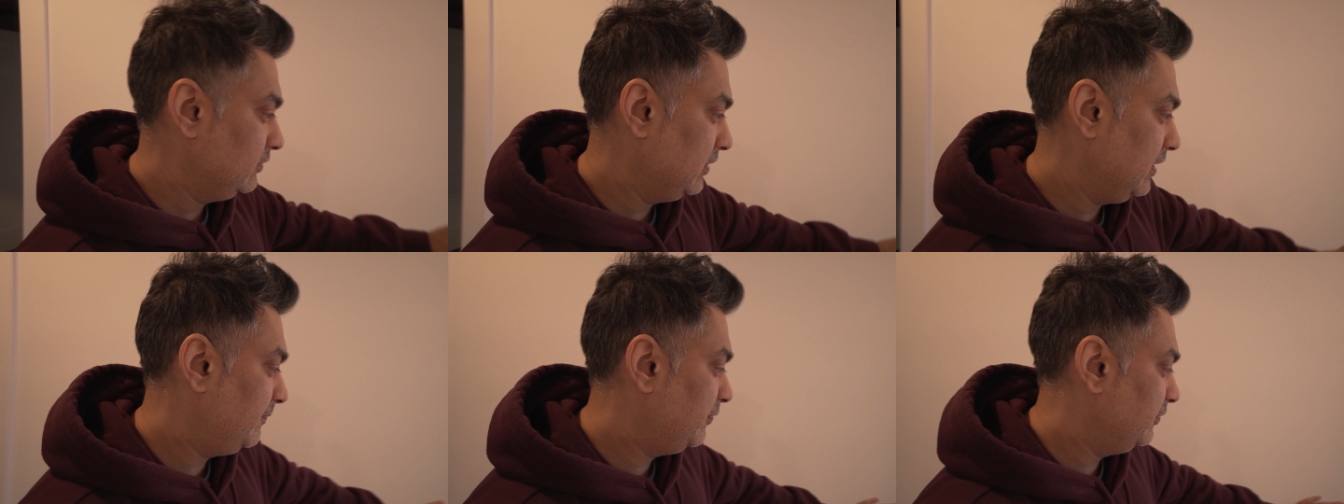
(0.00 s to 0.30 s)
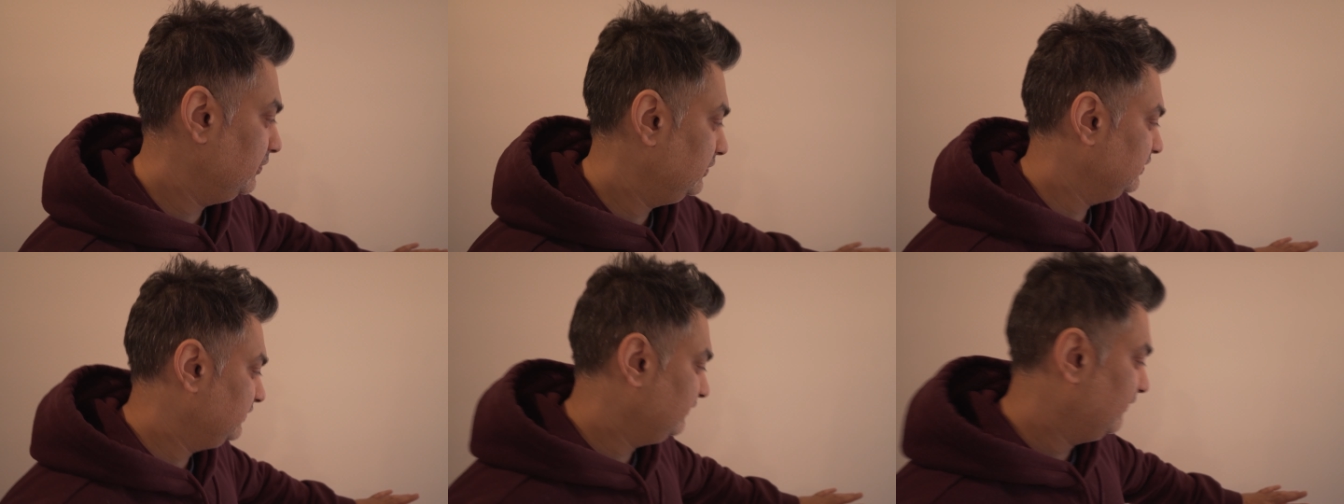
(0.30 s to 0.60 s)
I
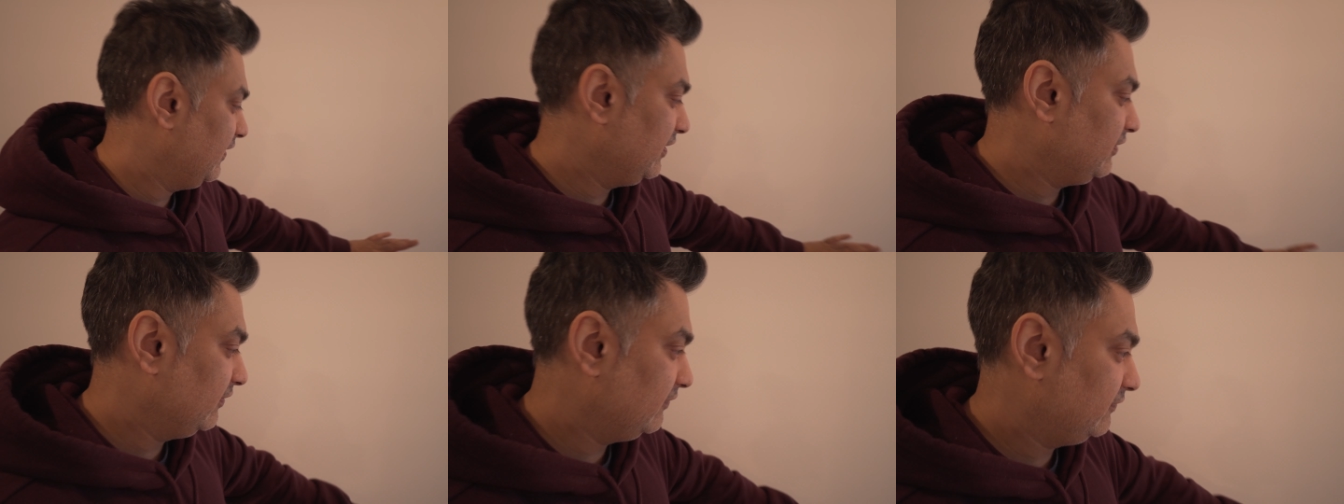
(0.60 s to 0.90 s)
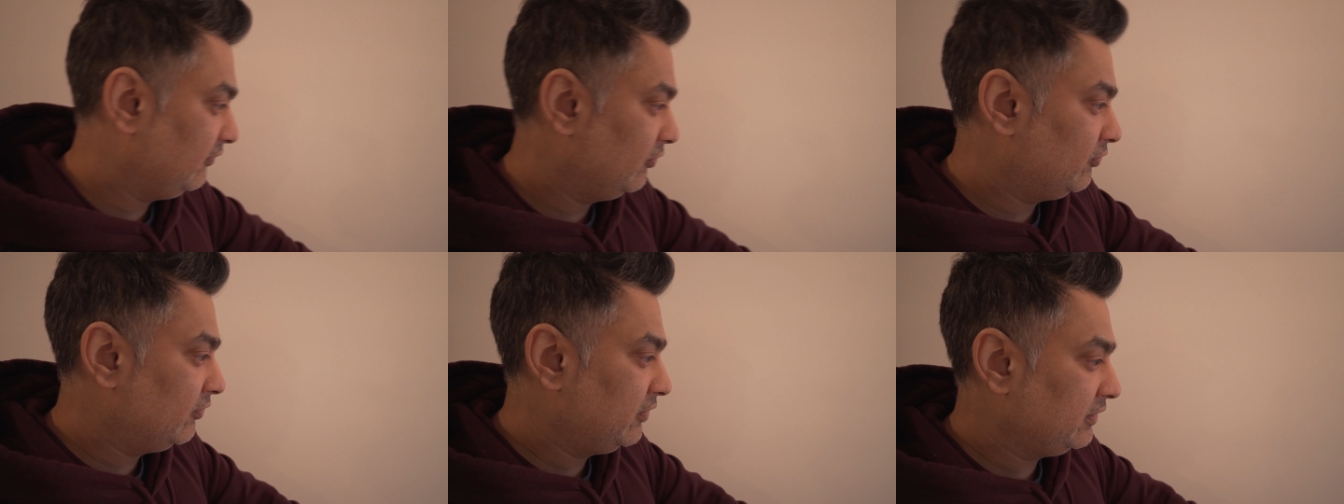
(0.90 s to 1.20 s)
put this vinyl
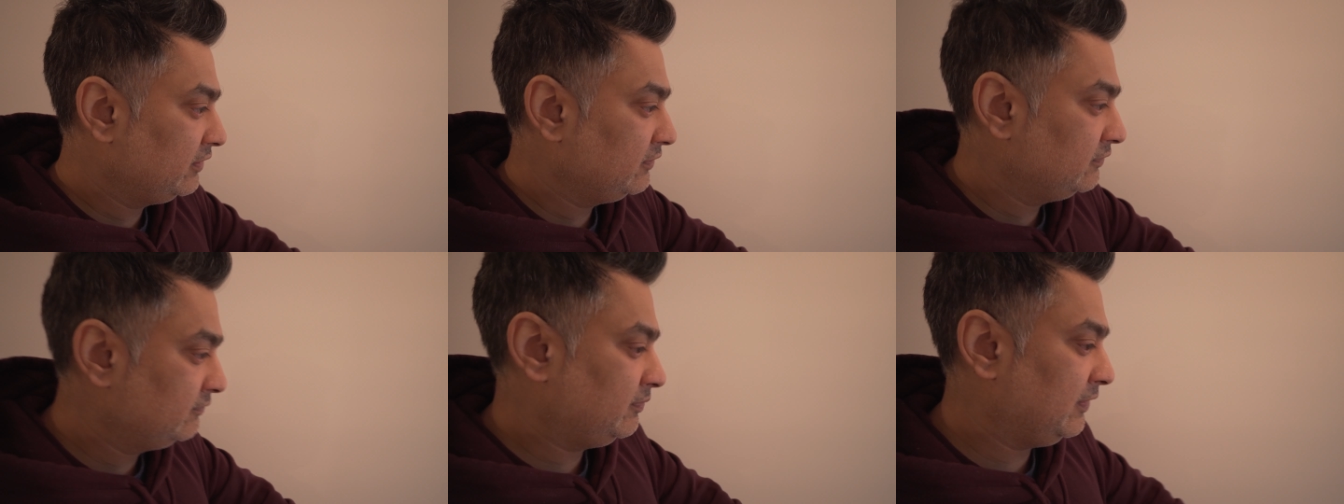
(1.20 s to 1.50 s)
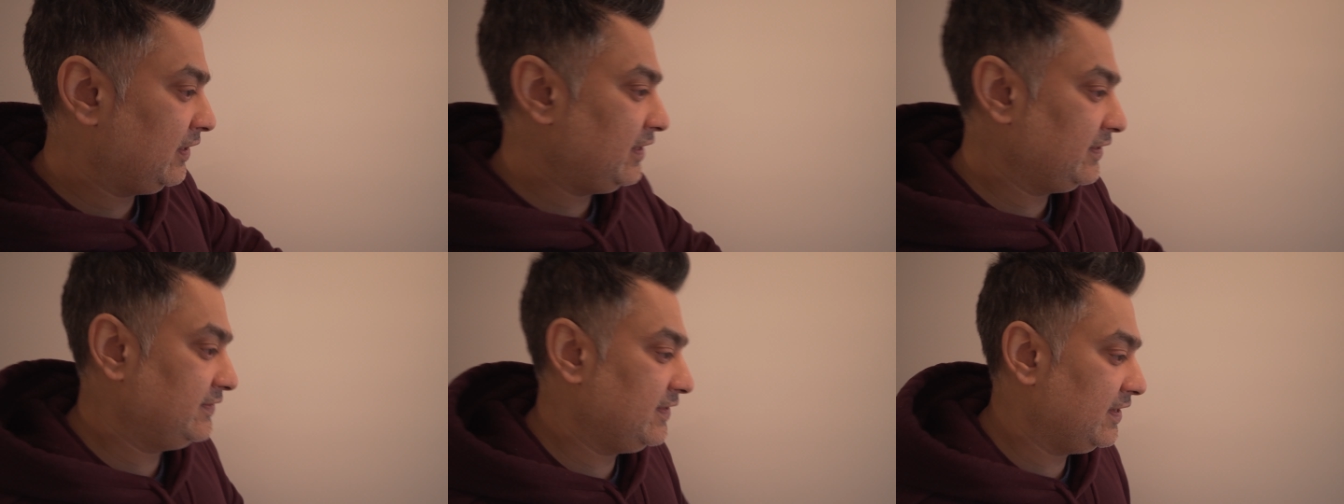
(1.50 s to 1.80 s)
flooring
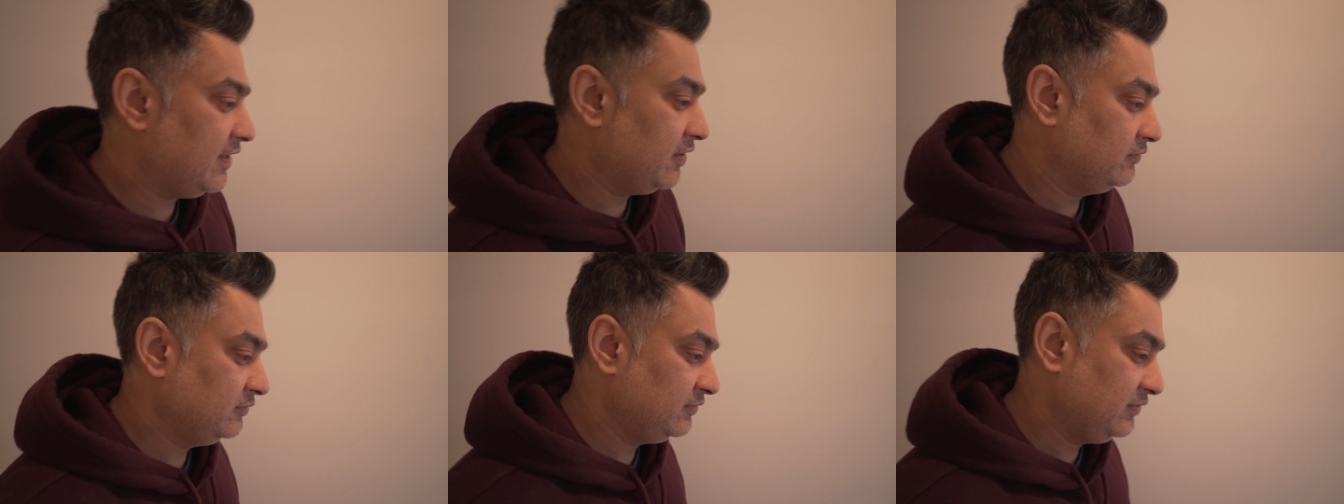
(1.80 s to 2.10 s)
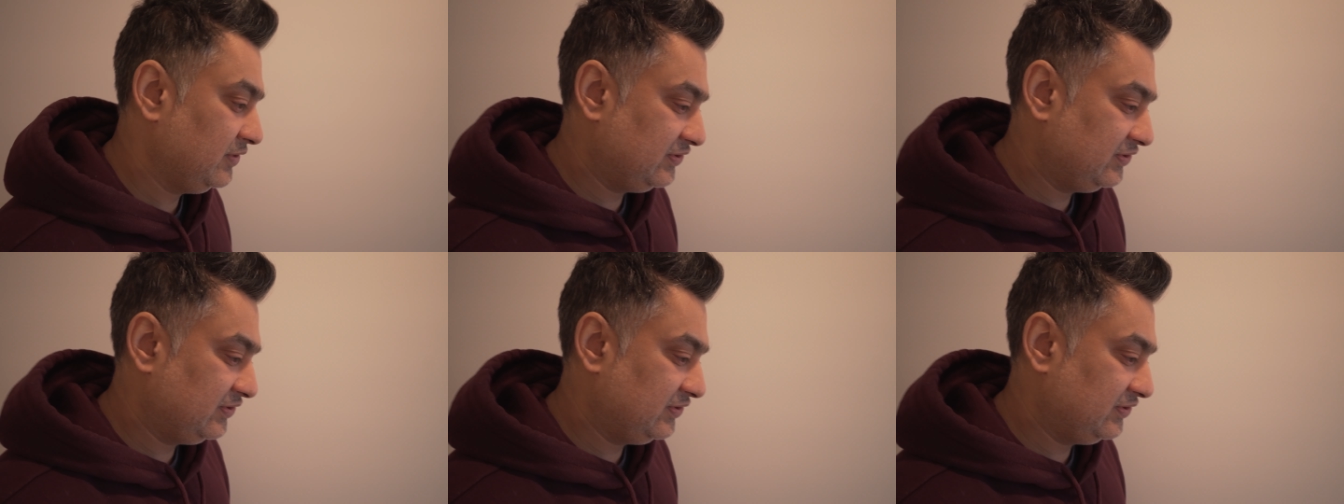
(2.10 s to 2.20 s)
plank down.